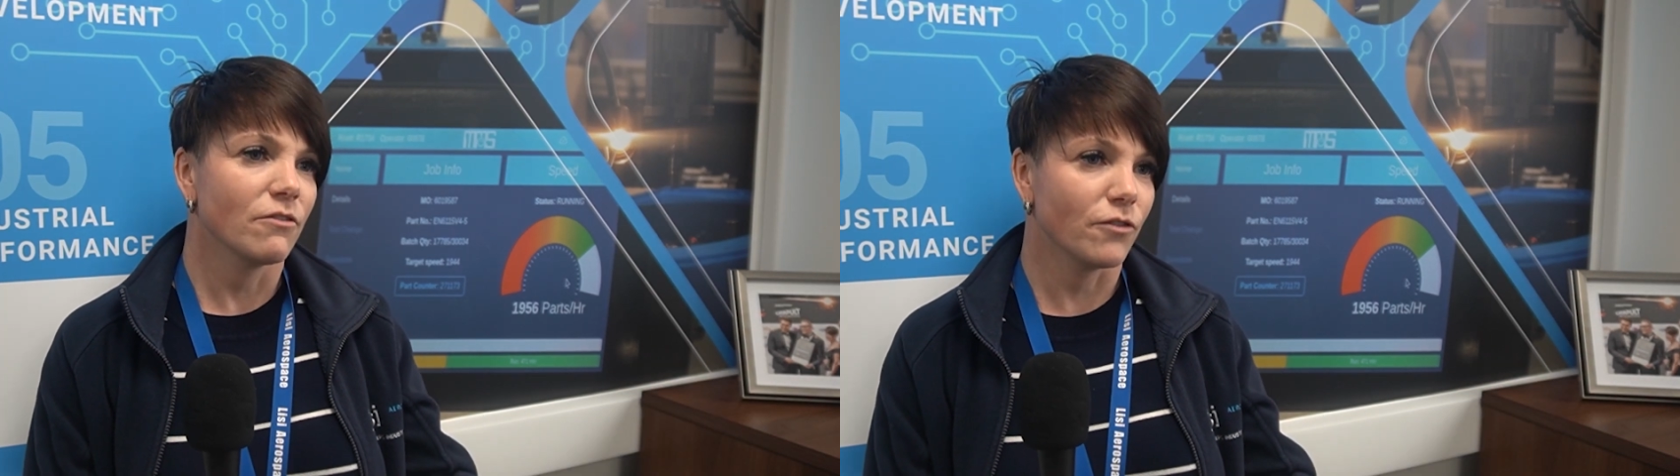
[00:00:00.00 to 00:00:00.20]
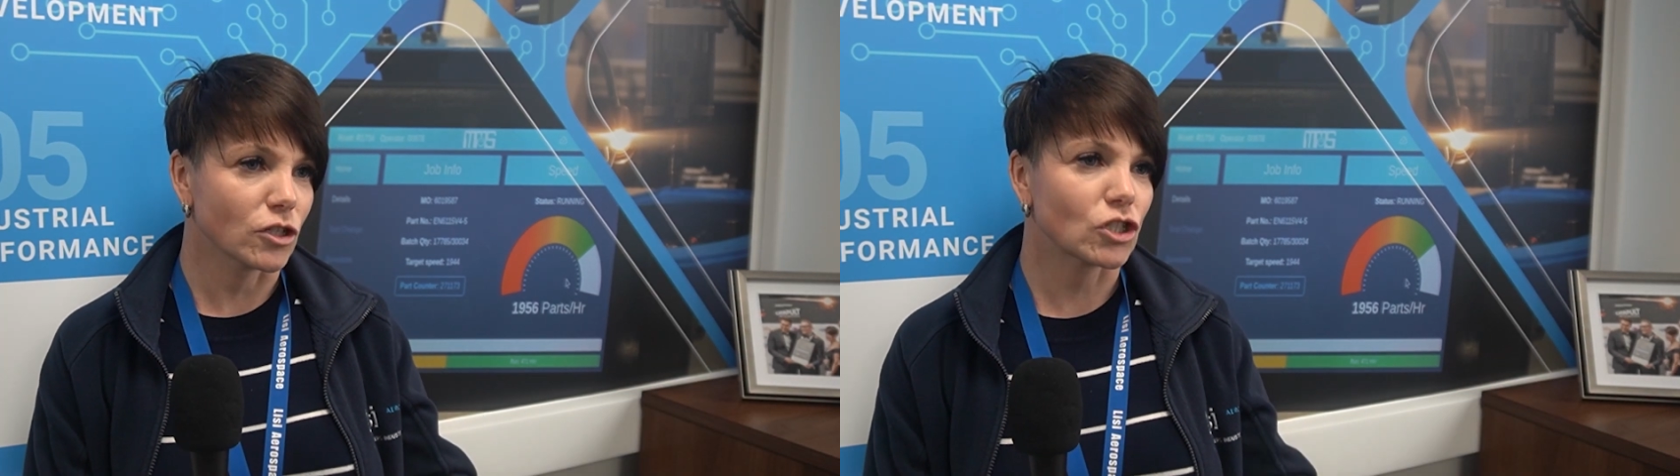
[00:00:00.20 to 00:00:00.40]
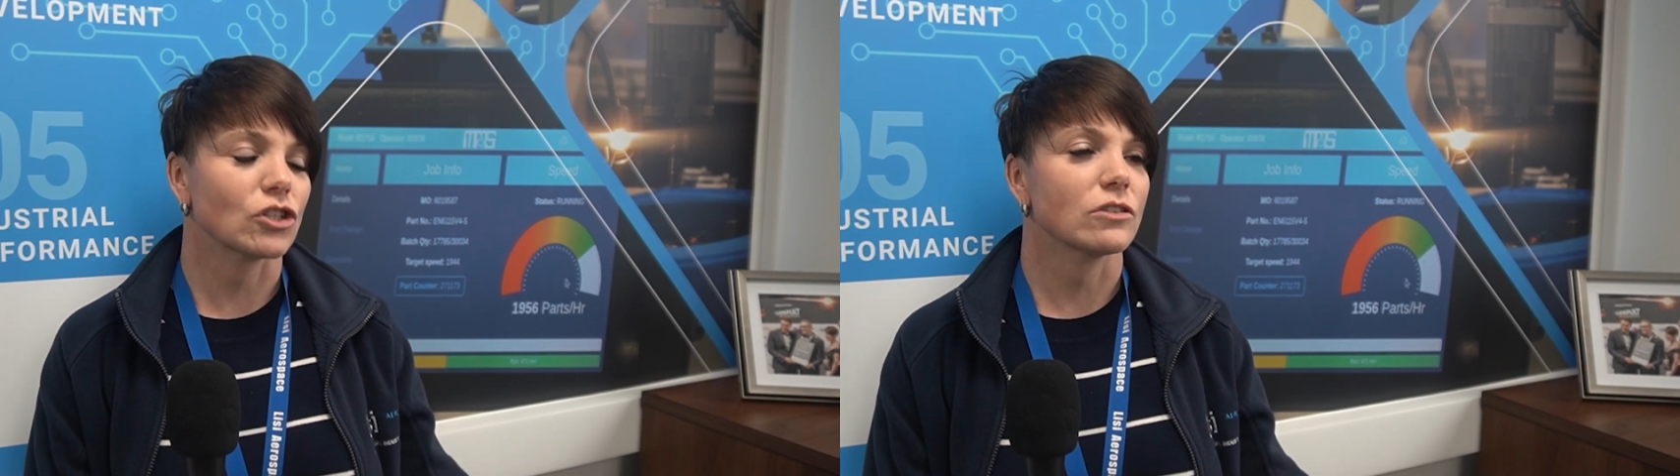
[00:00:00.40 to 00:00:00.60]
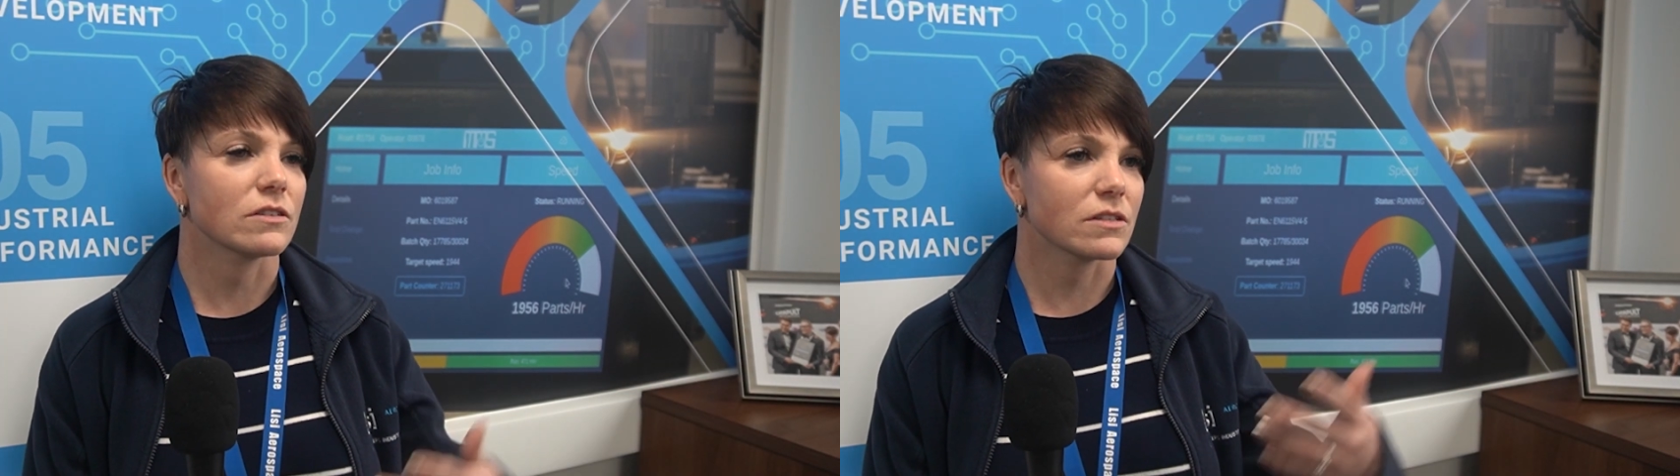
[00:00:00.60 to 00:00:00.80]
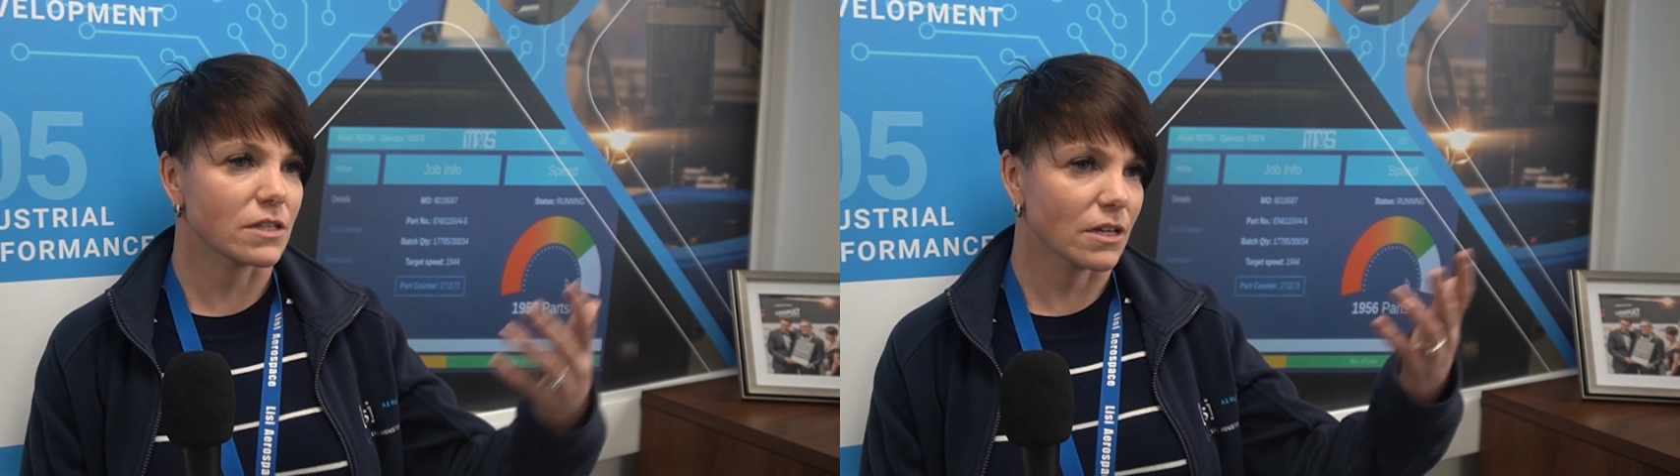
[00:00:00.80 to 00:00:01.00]

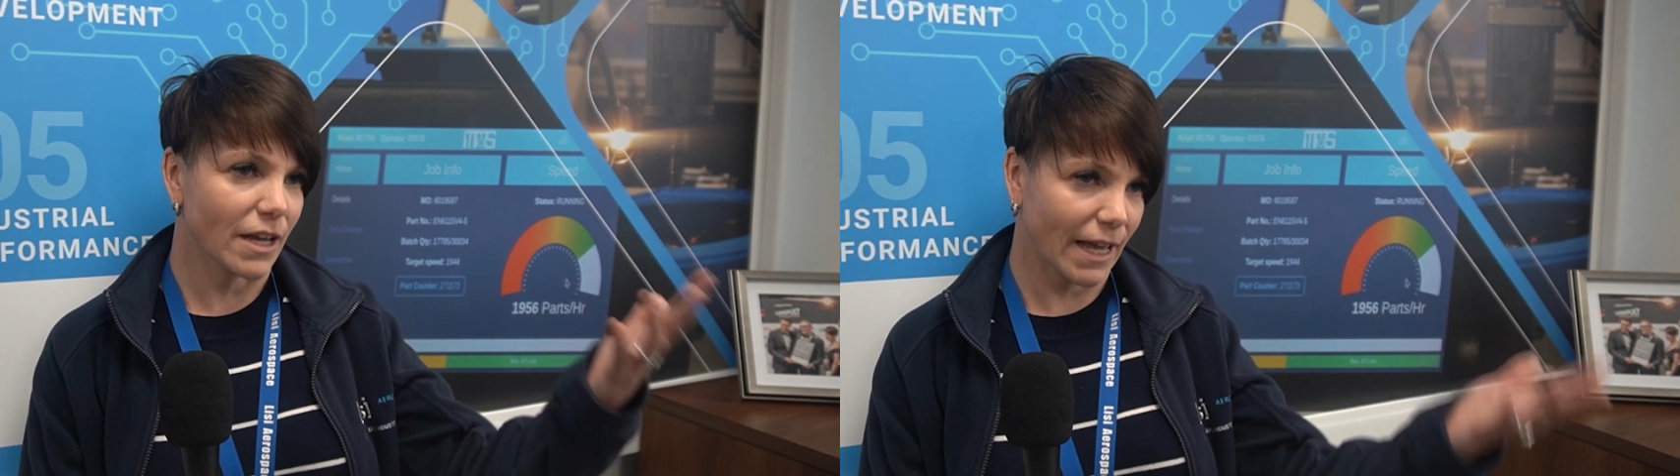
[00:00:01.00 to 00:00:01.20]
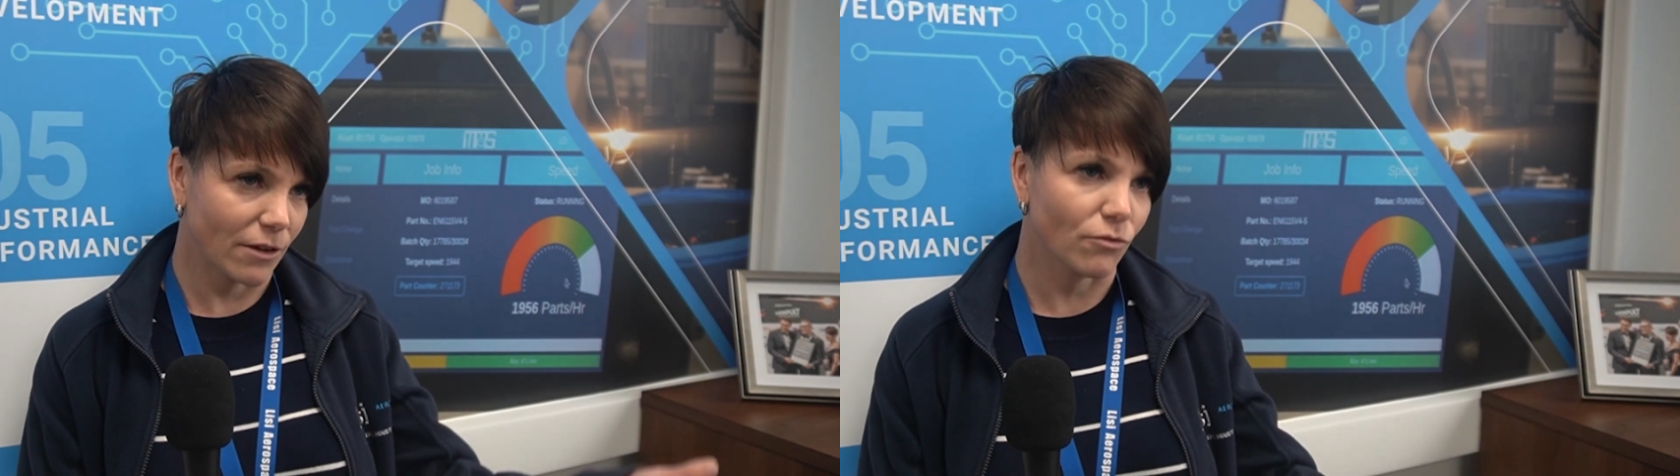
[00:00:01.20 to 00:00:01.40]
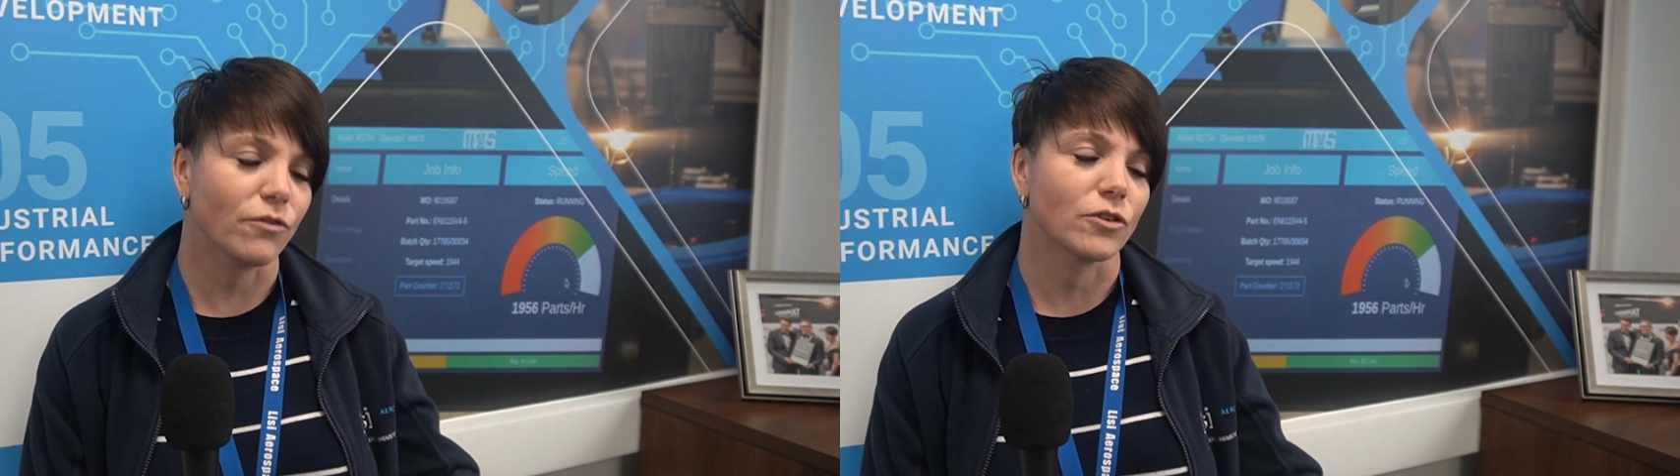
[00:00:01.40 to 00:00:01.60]
functions, the account